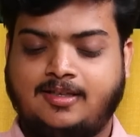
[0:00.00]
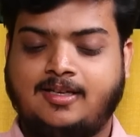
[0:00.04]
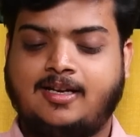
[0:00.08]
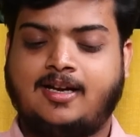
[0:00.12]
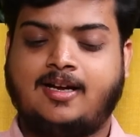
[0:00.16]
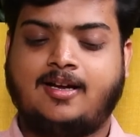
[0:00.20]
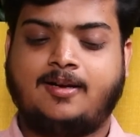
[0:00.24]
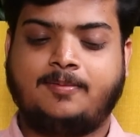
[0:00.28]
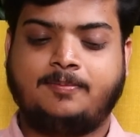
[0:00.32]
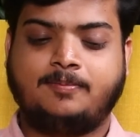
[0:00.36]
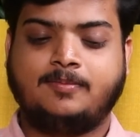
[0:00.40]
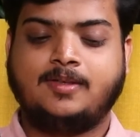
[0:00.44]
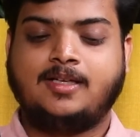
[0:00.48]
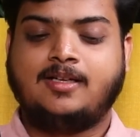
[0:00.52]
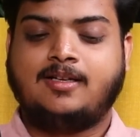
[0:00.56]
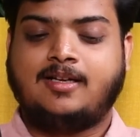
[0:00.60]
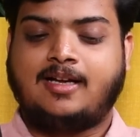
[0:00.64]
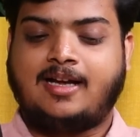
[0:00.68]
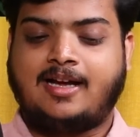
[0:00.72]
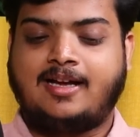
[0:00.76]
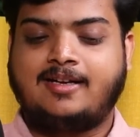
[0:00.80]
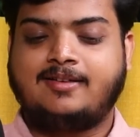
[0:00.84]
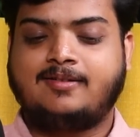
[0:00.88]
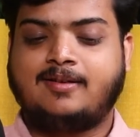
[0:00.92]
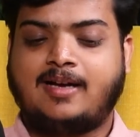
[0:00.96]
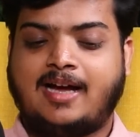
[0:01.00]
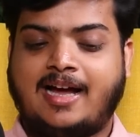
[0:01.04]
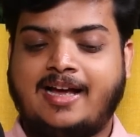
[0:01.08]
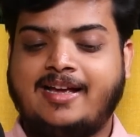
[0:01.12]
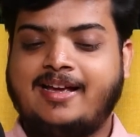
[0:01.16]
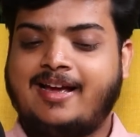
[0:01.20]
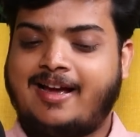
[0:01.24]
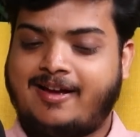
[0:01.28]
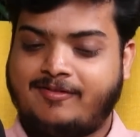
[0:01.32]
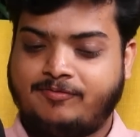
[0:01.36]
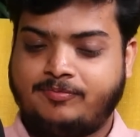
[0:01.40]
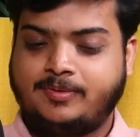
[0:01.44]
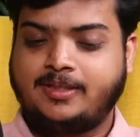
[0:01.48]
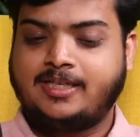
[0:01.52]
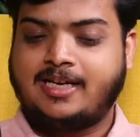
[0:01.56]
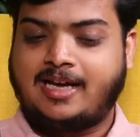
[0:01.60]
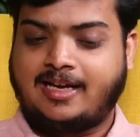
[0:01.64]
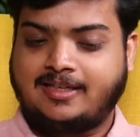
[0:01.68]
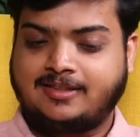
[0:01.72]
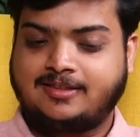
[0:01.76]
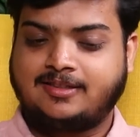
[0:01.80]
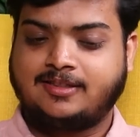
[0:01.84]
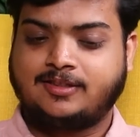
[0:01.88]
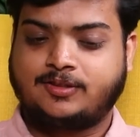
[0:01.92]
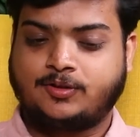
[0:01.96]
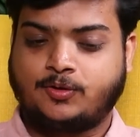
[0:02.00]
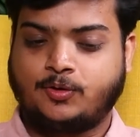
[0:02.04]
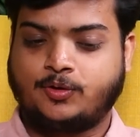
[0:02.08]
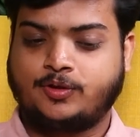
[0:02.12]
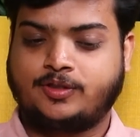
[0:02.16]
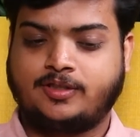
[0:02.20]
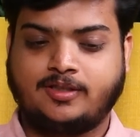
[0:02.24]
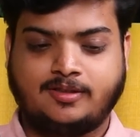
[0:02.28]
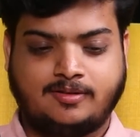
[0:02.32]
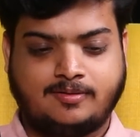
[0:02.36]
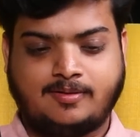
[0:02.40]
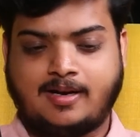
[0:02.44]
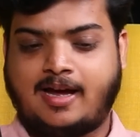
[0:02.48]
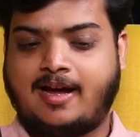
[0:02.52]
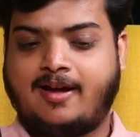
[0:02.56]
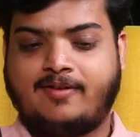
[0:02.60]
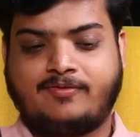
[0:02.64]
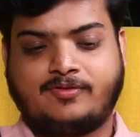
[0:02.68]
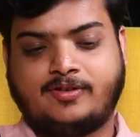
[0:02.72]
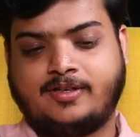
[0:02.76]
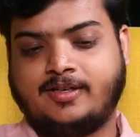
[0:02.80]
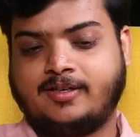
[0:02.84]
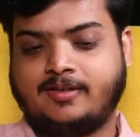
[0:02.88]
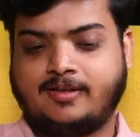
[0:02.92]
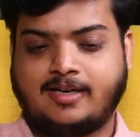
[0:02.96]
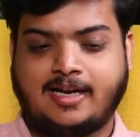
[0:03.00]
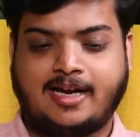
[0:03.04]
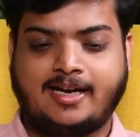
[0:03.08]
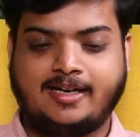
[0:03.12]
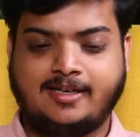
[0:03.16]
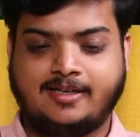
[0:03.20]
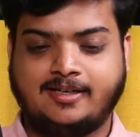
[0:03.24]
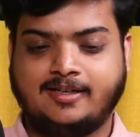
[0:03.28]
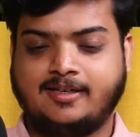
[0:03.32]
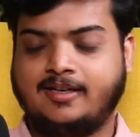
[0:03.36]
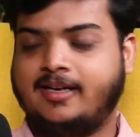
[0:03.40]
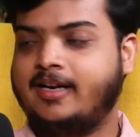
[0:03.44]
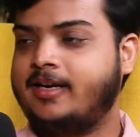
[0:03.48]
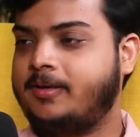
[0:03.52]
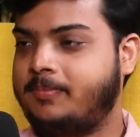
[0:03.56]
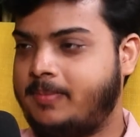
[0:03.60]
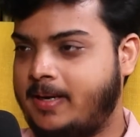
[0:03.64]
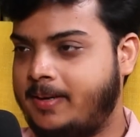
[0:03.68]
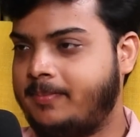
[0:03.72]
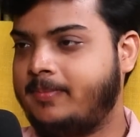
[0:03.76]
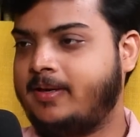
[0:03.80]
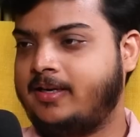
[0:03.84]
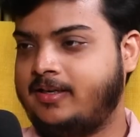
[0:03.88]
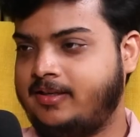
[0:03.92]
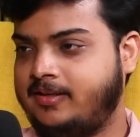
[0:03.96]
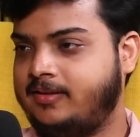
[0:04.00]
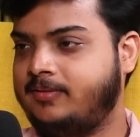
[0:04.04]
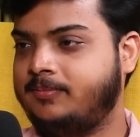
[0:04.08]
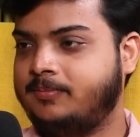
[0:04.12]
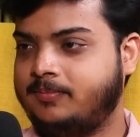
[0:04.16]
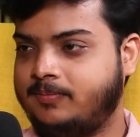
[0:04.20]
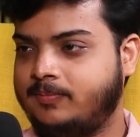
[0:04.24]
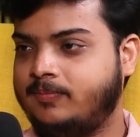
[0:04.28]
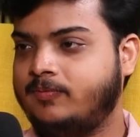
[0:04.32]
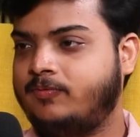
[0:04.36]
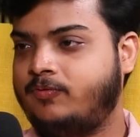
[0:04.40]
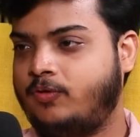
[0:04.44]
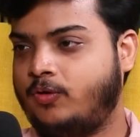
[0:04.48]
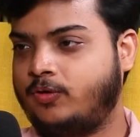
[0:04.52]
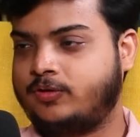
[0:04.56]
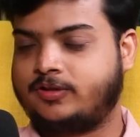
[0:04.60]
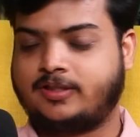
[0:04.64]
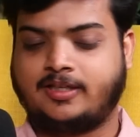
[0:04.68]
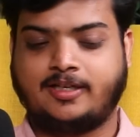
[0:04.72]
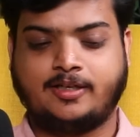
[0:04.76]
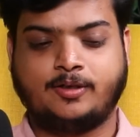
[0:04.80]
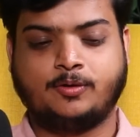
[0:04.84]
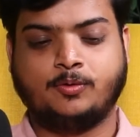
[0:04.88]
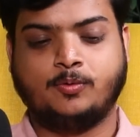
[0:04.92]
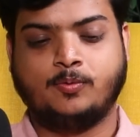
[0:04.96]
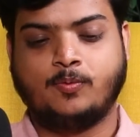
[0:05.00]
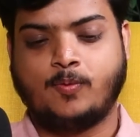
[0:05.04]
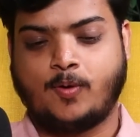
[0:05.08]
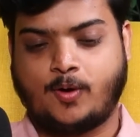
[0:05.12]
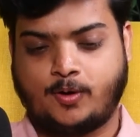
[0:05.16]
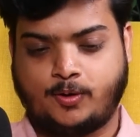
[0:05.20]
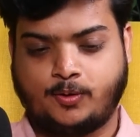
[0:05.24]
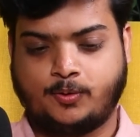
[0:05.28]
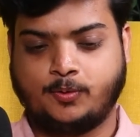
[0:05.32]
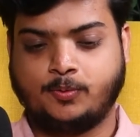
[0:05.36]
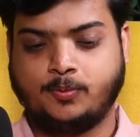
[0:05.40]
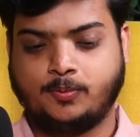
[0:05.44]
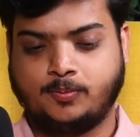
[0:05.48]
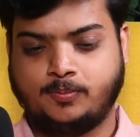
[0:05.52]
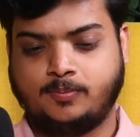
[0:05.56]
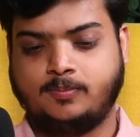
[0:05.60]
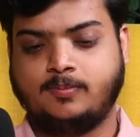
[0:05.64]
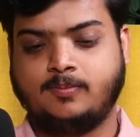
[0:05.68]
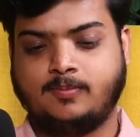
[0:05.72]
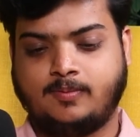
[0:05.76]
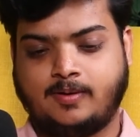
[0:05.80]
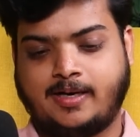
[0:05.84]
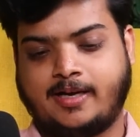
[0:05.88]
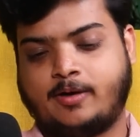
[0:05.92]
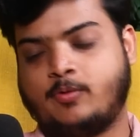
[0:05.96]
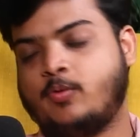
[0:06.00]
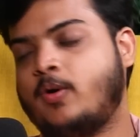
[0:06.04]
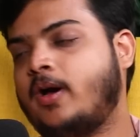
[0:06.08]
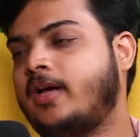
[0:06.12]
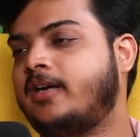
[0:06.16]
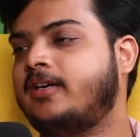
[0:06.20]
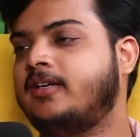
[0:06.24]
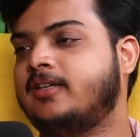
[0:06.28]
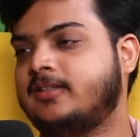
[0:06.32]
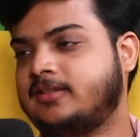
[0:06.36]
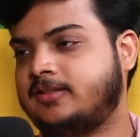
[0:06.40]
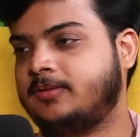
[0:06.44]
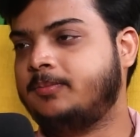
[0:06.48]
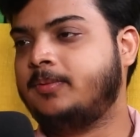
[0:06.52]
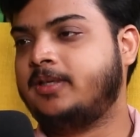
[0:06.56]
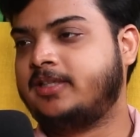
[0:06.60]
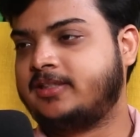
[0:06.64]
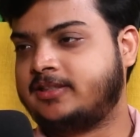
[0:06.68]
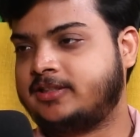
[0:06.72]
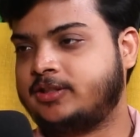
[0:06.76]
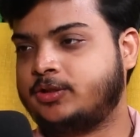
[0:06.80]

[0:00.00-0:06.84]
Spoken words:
Yeah. I have been asked this question after I did GATE by many folks, right, who want to, like who are in a similar